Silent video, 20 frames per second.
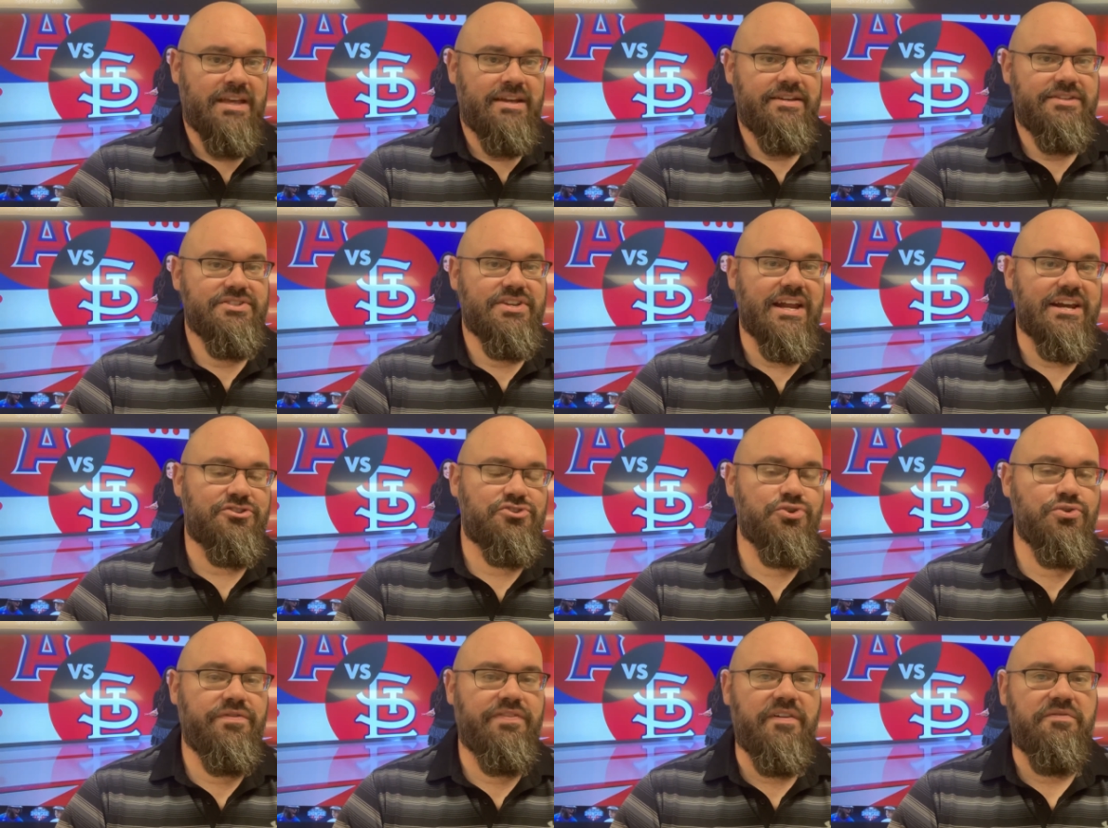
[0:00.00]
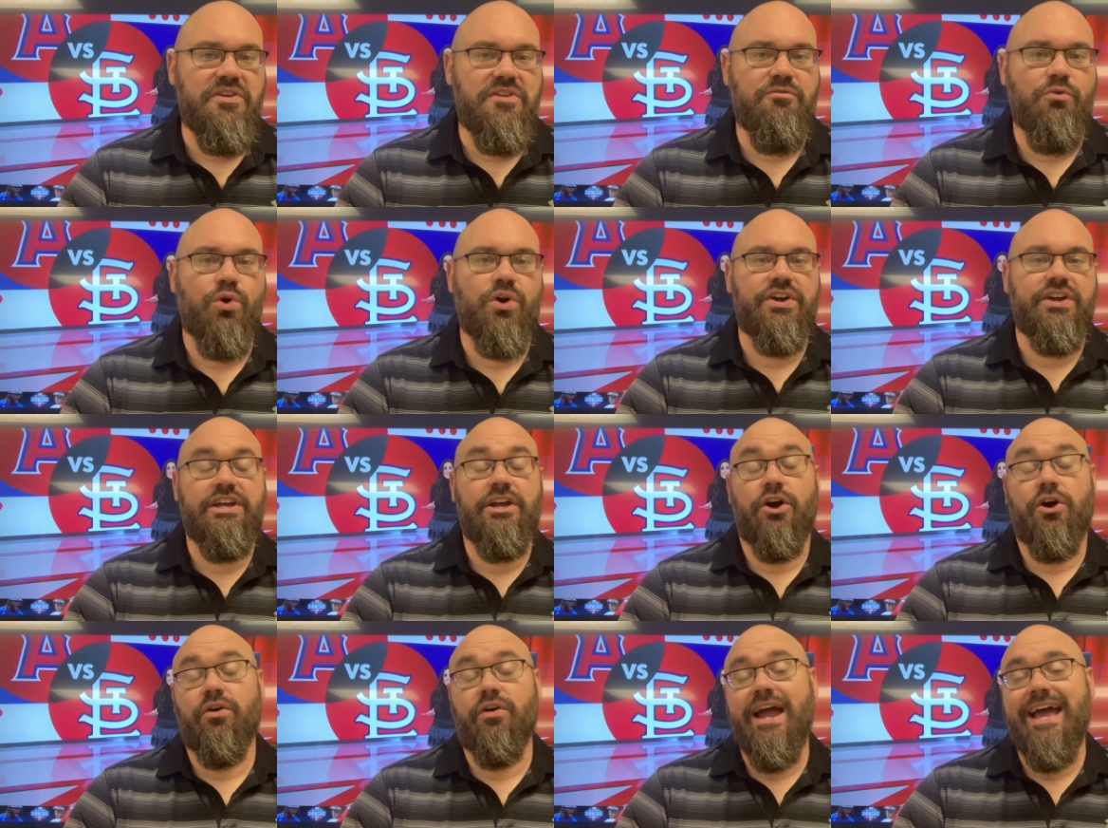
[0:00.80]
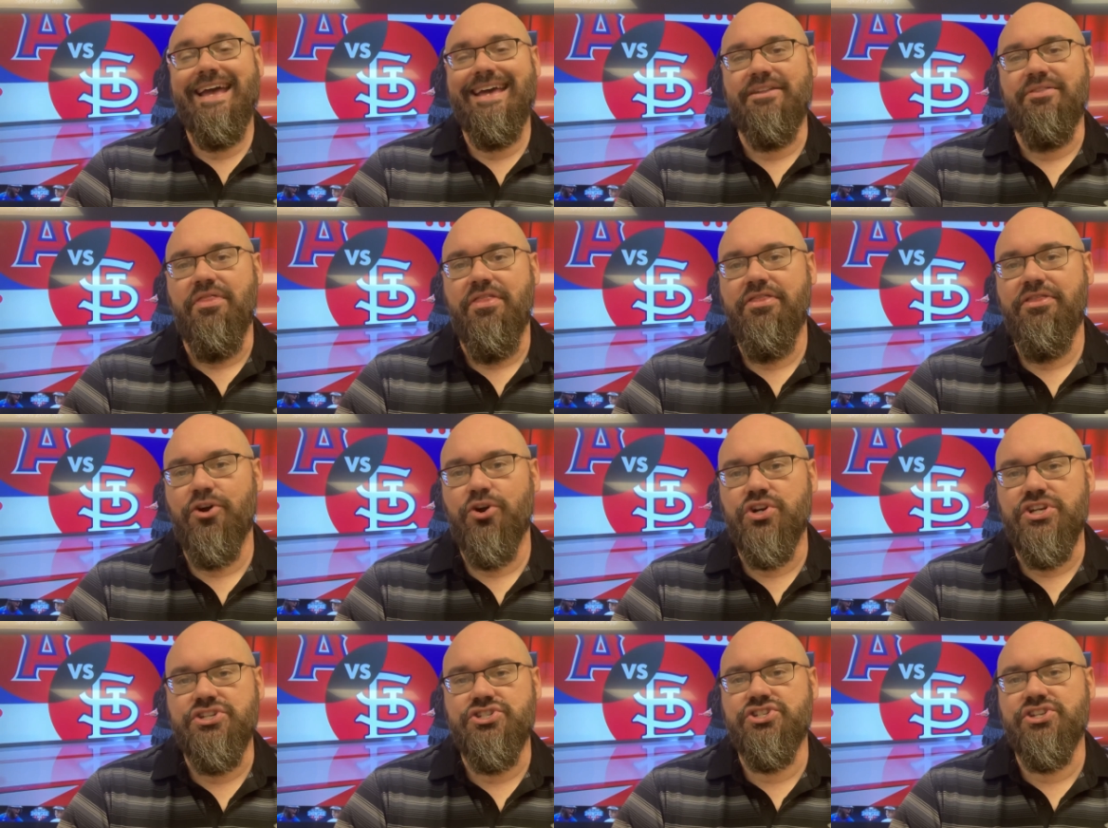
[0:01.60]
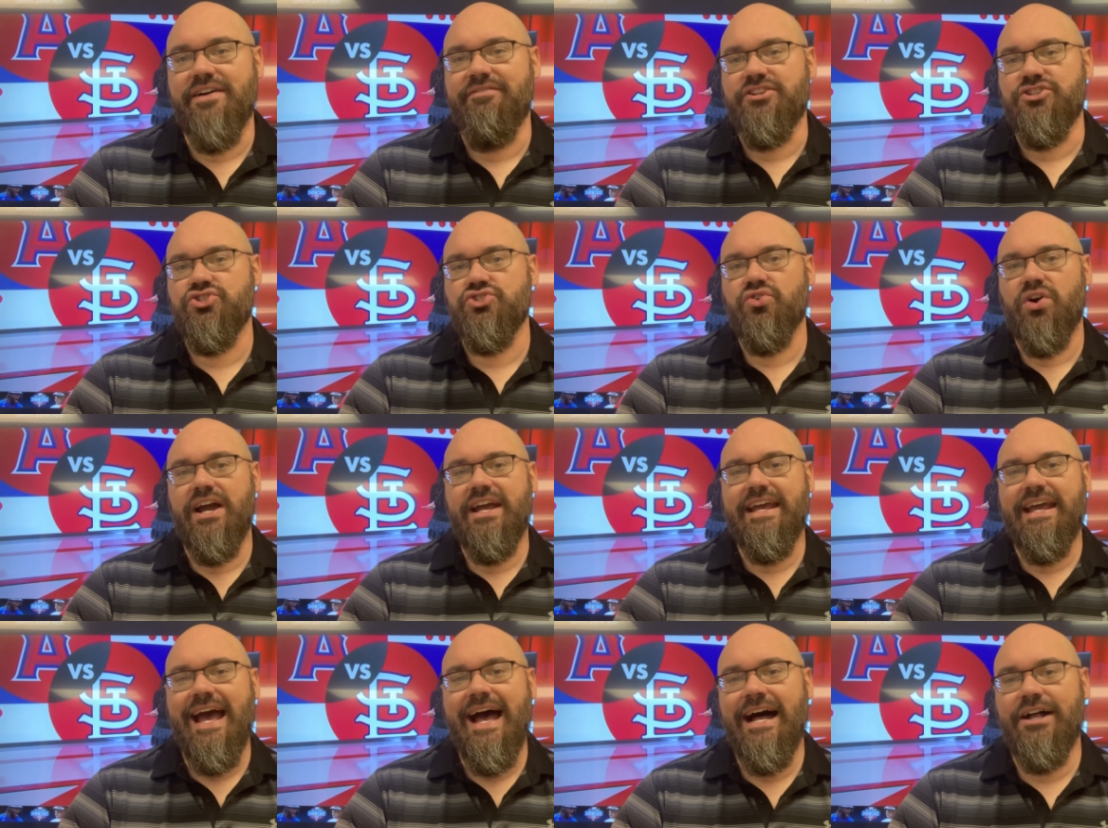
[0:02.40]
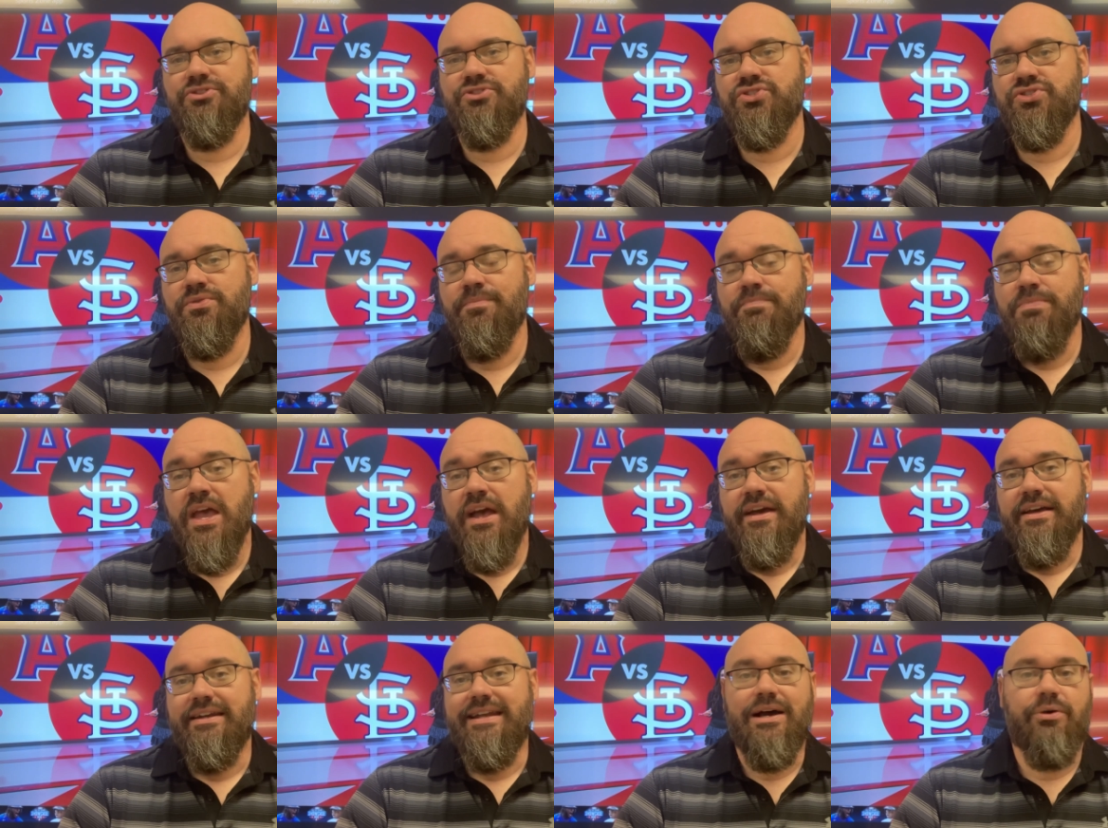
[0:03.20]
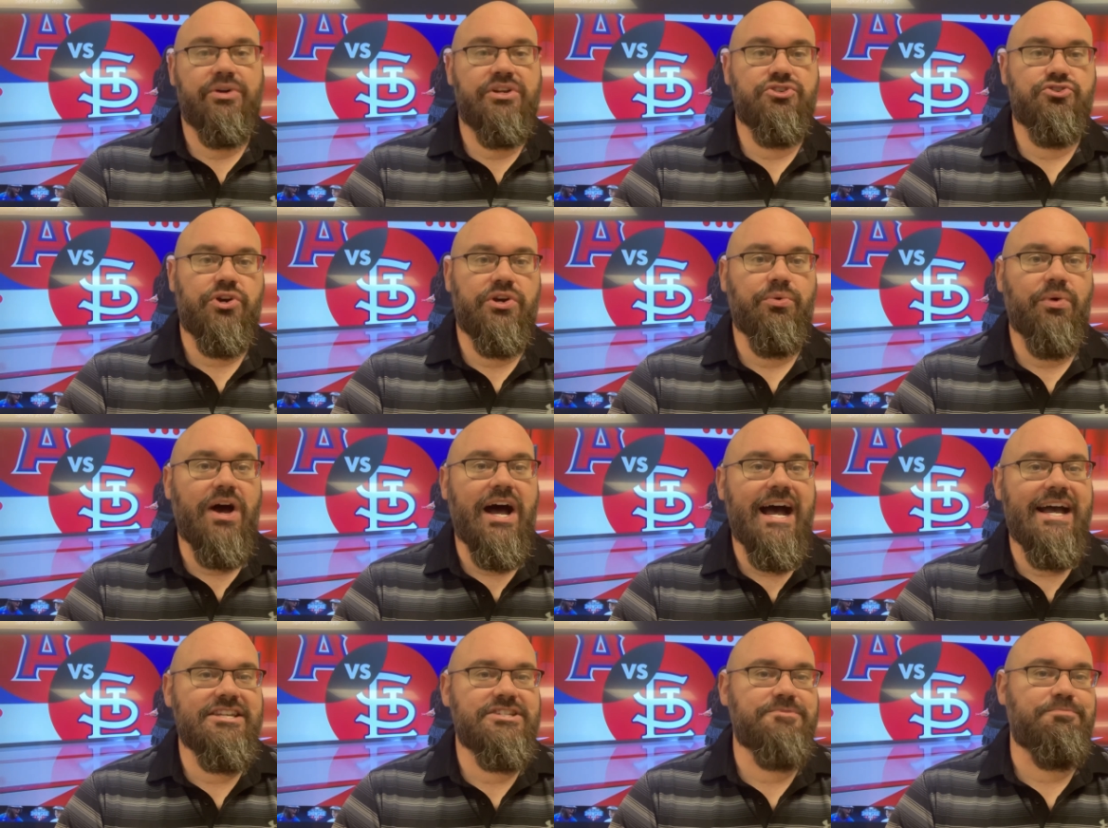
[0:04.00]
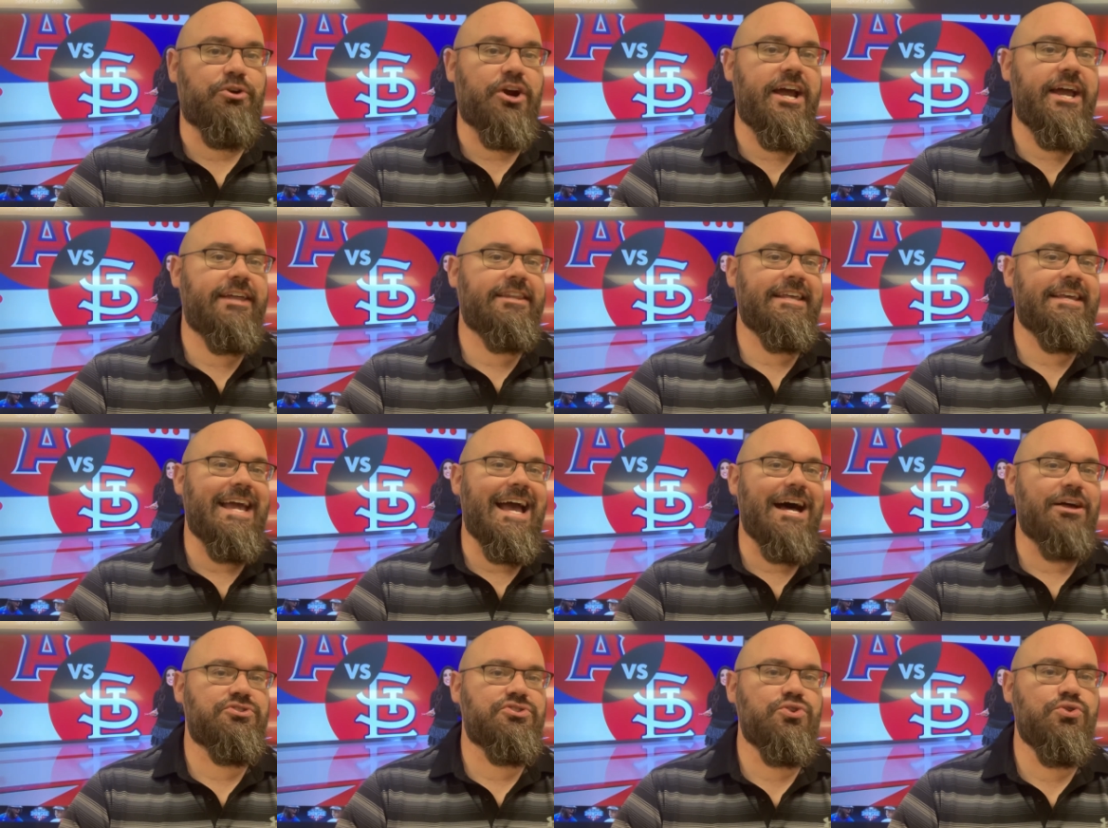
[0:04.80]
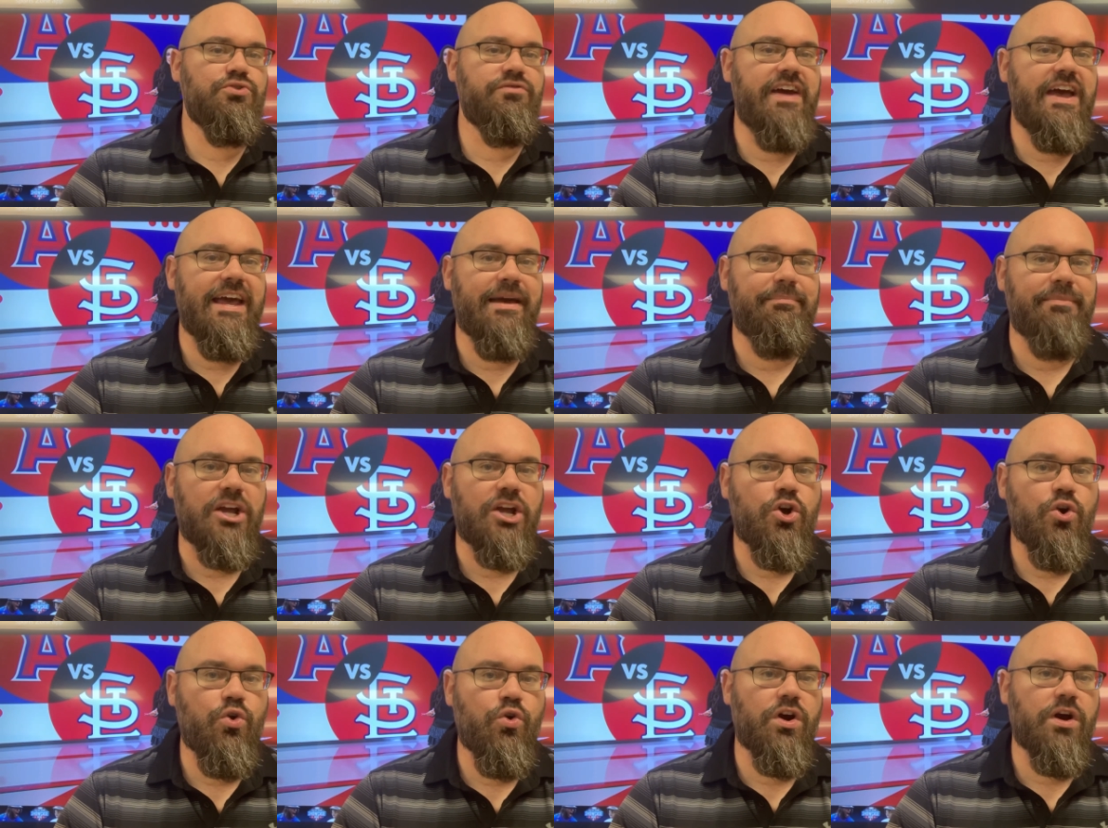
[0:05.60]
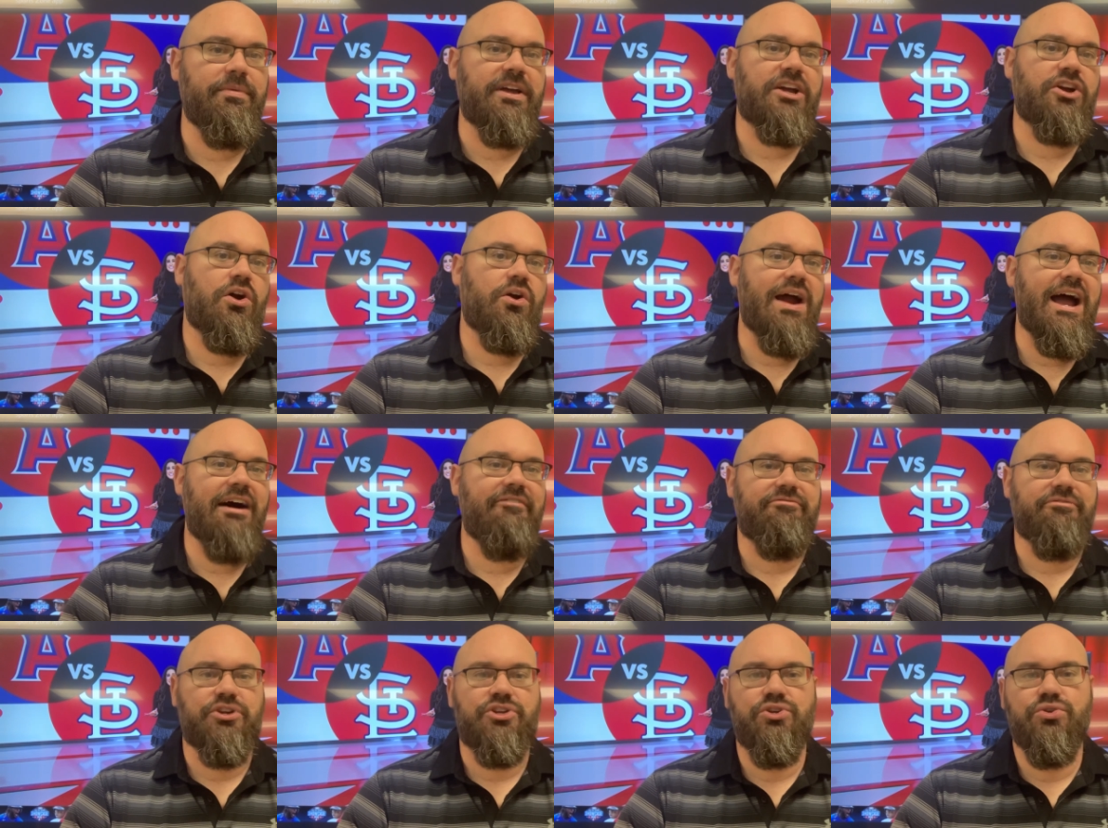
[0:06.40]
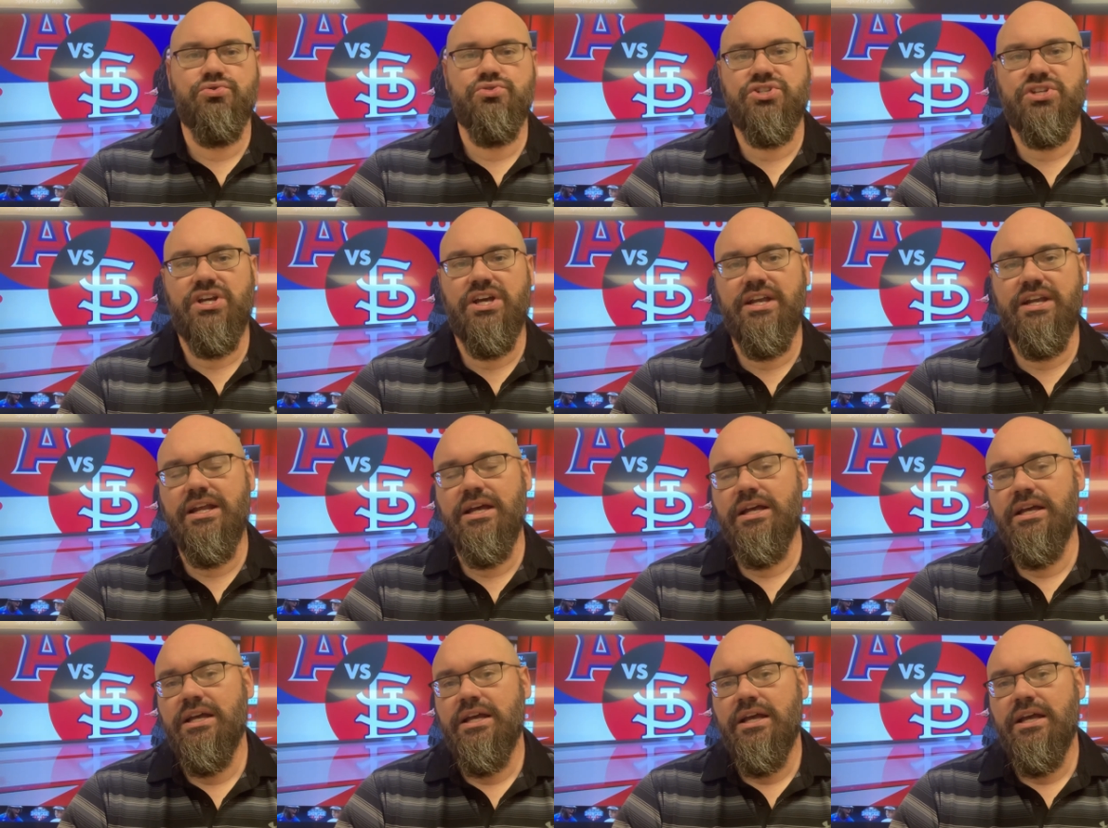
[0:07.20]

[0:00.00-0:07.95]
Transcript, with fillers: He's got a 254 ERA and 37 strikeouts. Now, injury wise, Brantley, Altuve, and McCormick are out for Houston.